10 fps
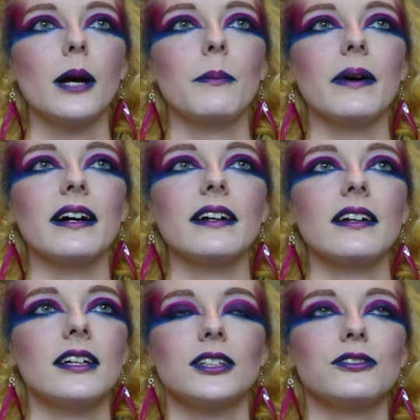But
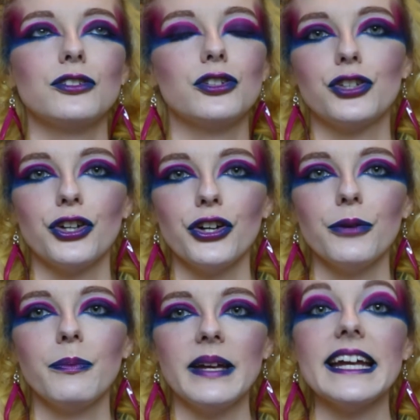sure,
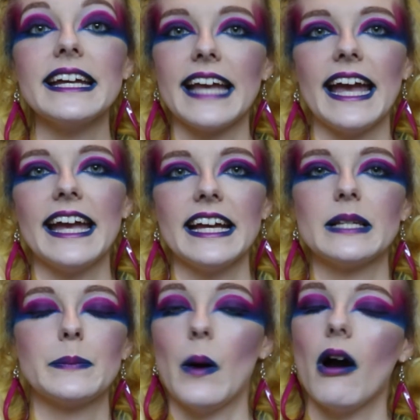being gay is
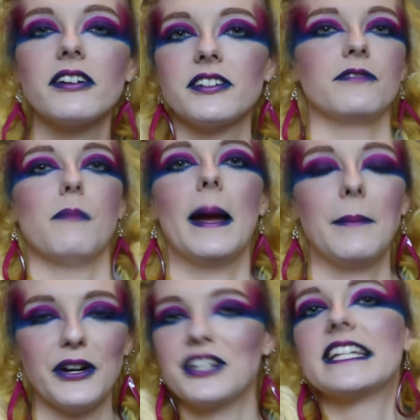part of my
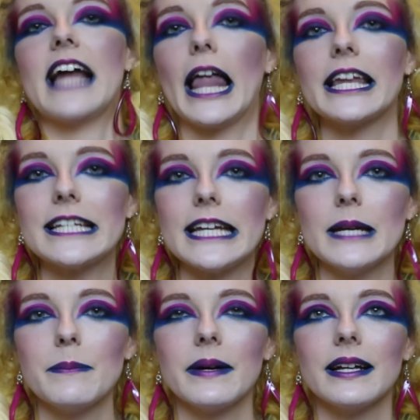
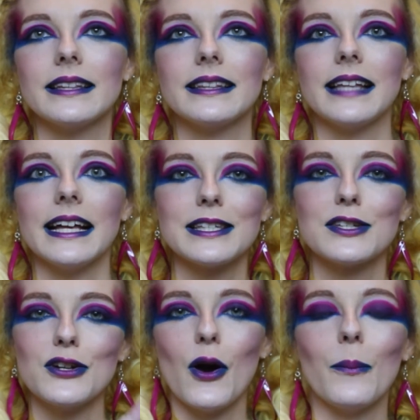personality, but that's
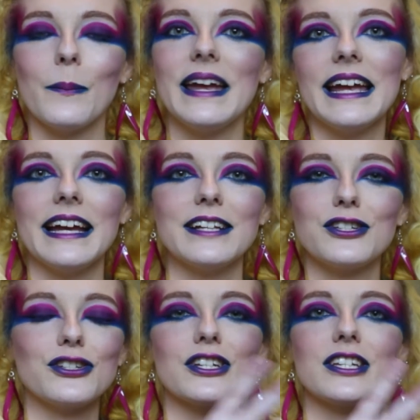not me. It's
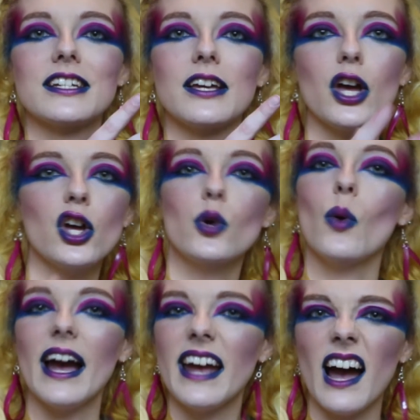just who
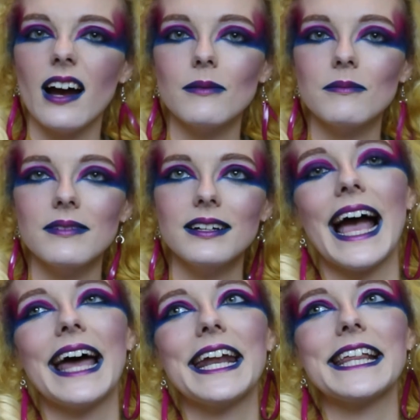I am.
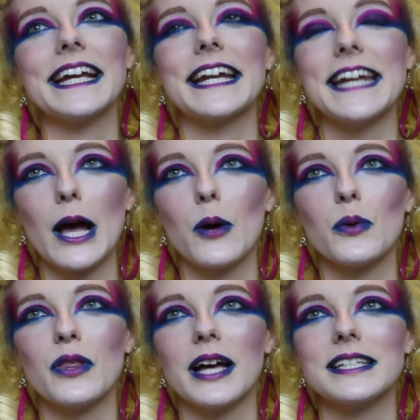And I think now
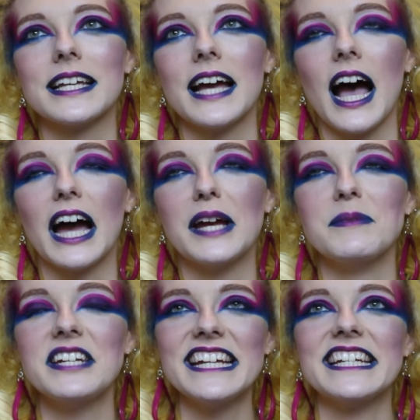that I'm
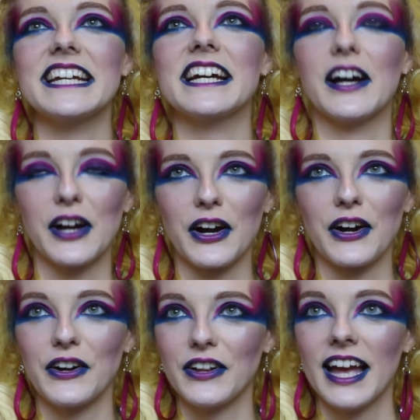dating a
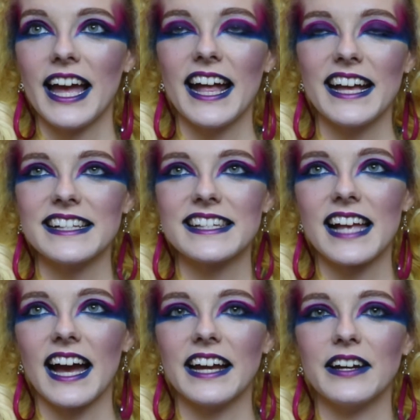girl, it's
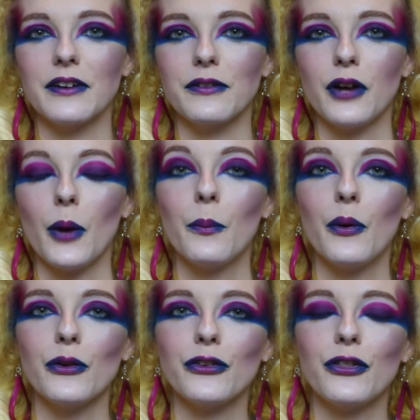kind of
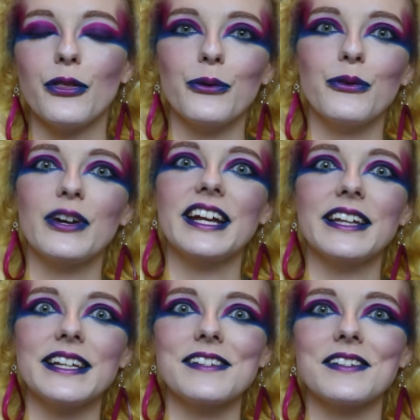put the
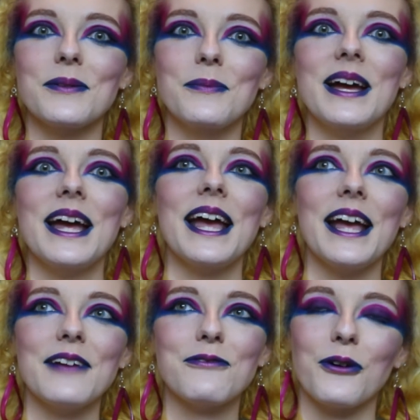realism
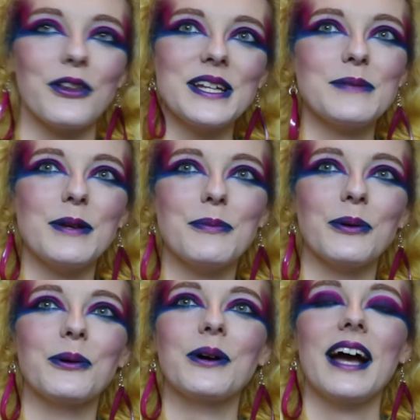for these
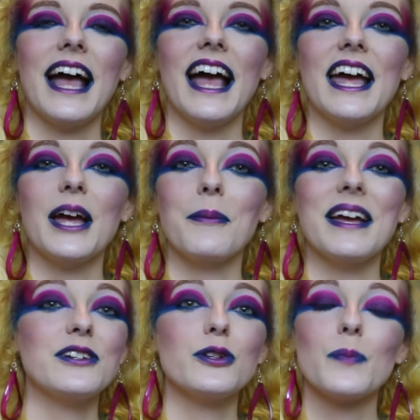people
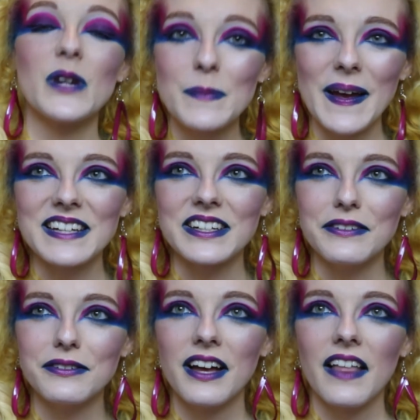into
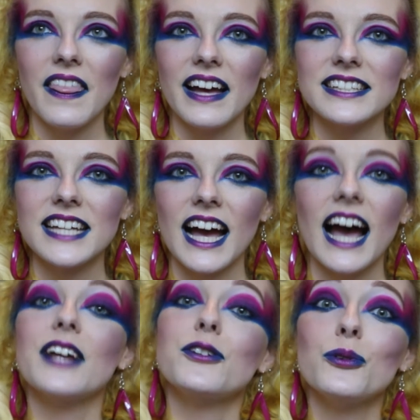perspective that
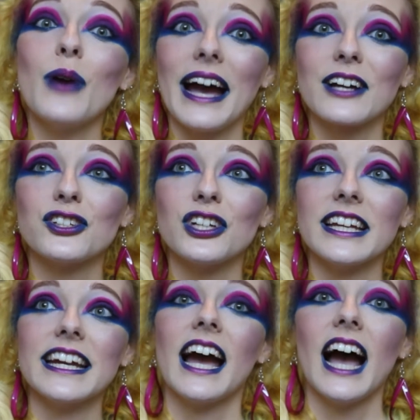I do
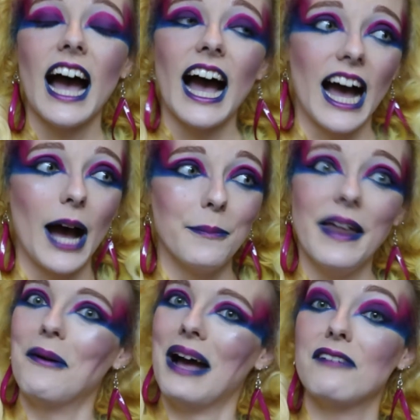actually, I'm
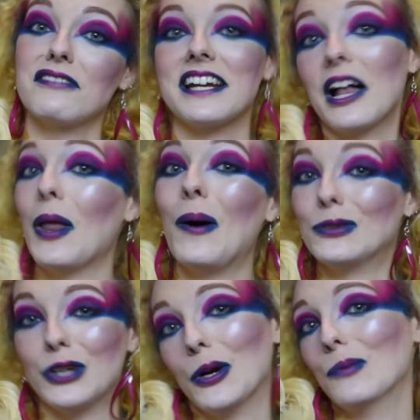now having a
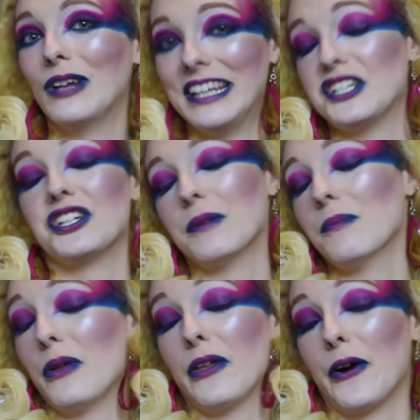long-term relationship
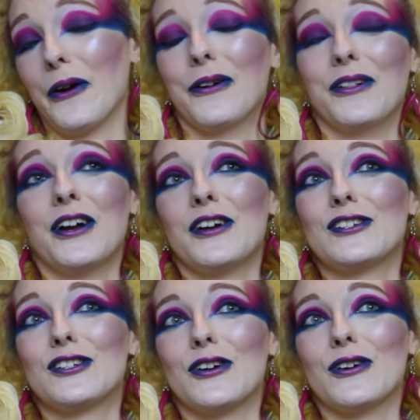with a girl,
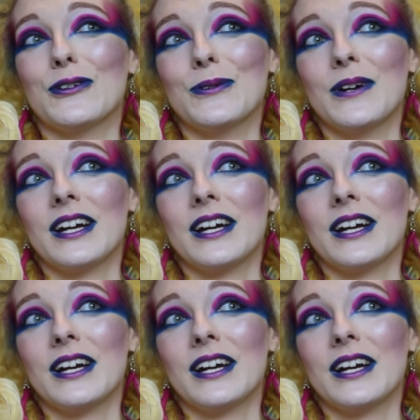so